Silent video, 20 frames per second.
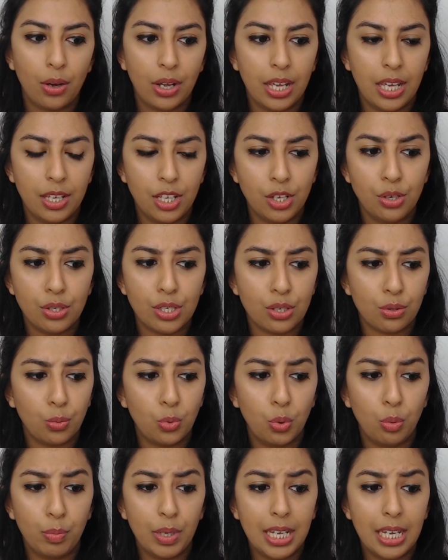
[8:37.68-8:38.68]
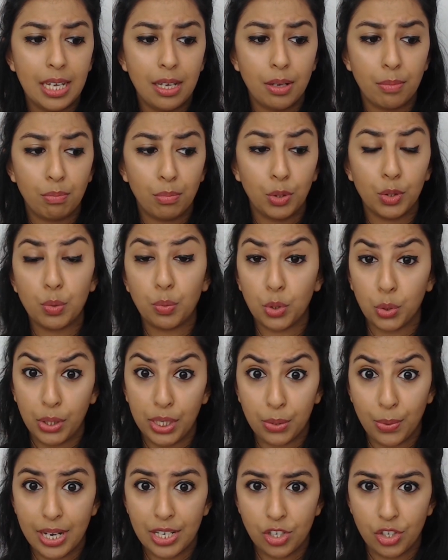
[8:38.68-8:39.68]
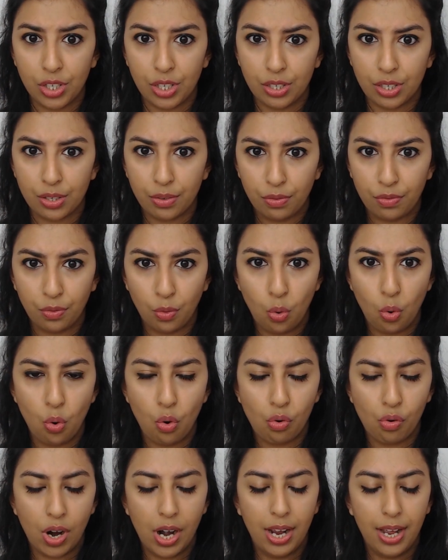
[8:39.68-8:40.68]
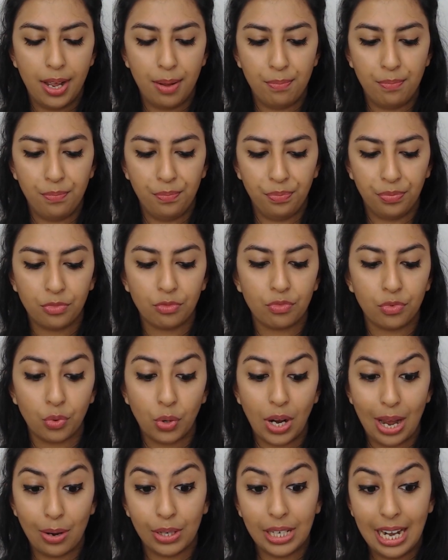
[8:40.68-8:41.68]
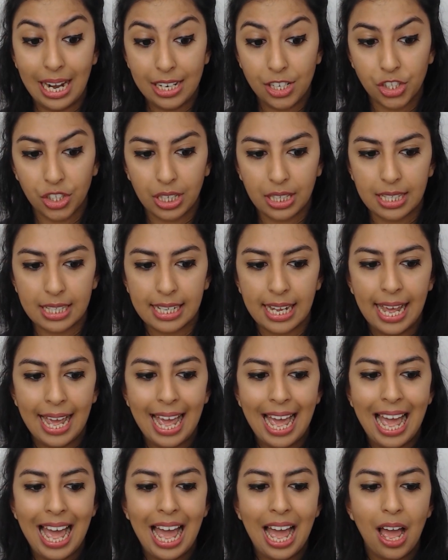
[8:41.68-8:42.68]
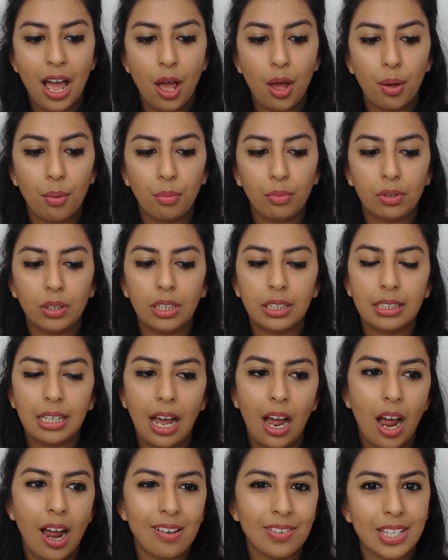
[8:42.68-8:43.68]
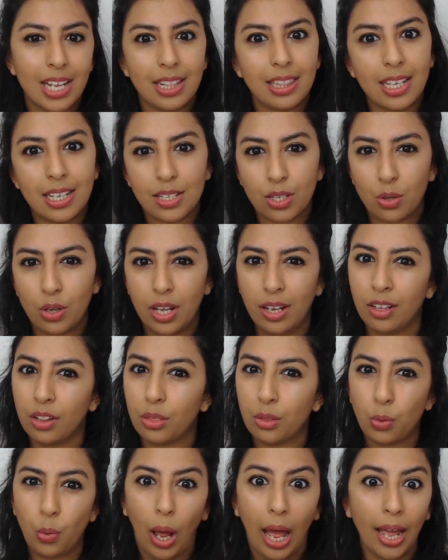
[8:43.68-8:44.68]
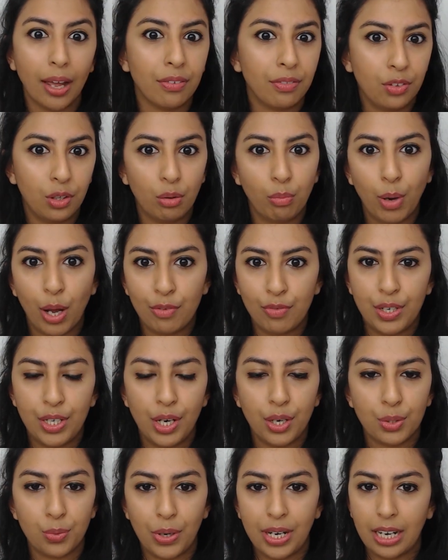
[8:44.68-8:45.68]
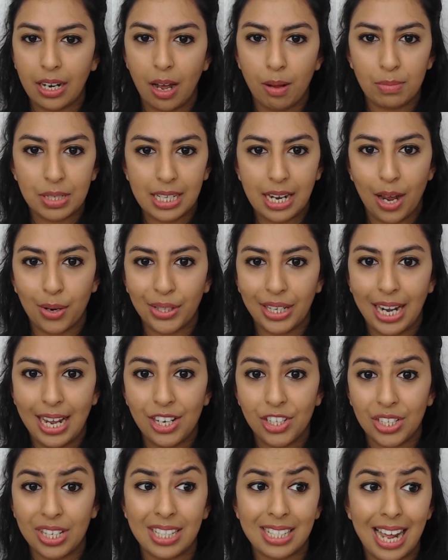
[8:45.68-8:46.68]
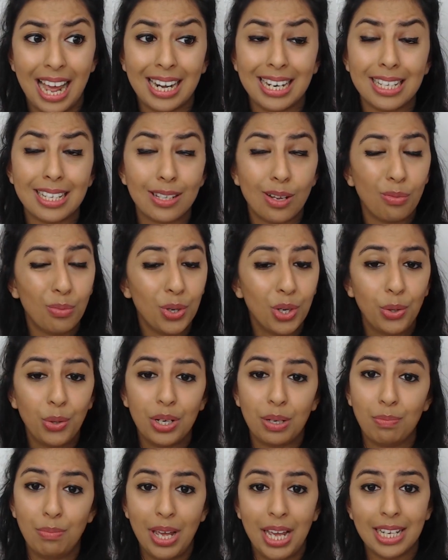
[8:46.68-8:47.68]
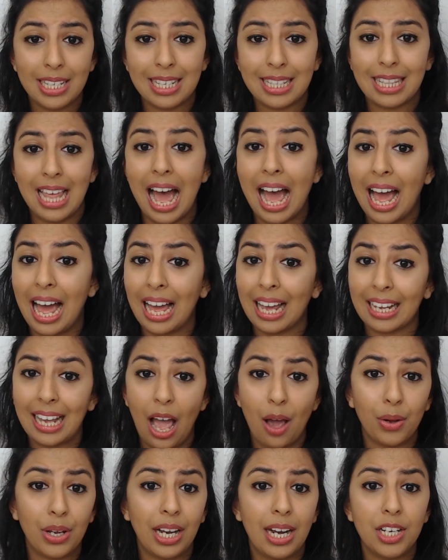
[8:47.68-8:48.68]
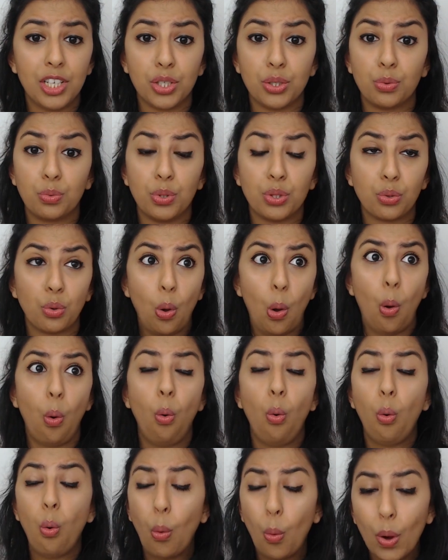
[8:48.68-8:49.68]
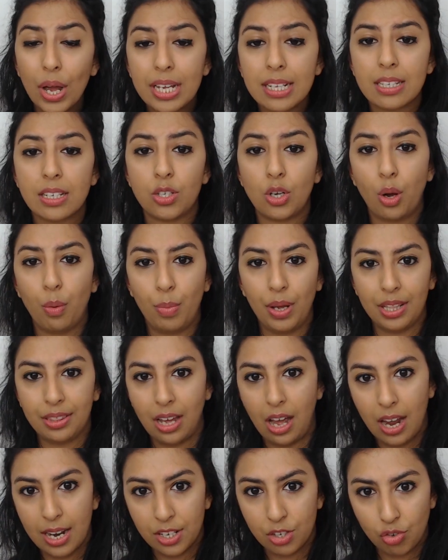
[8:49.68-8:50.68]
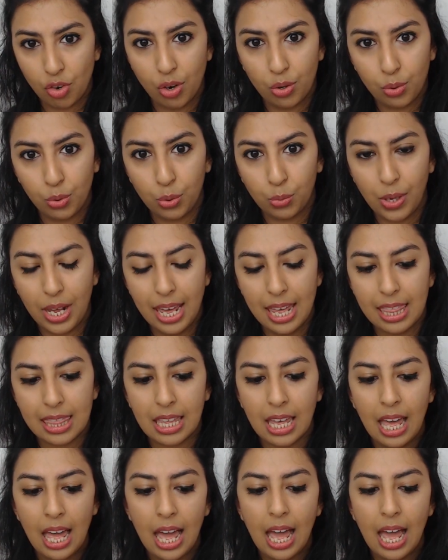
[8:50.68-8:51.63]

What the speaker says: it used to all be multiple choice questions for calculations. I've said this in quite a few of my videos when it comes to calculations, and as someone who admits that calculations was always a topic that I struggled with,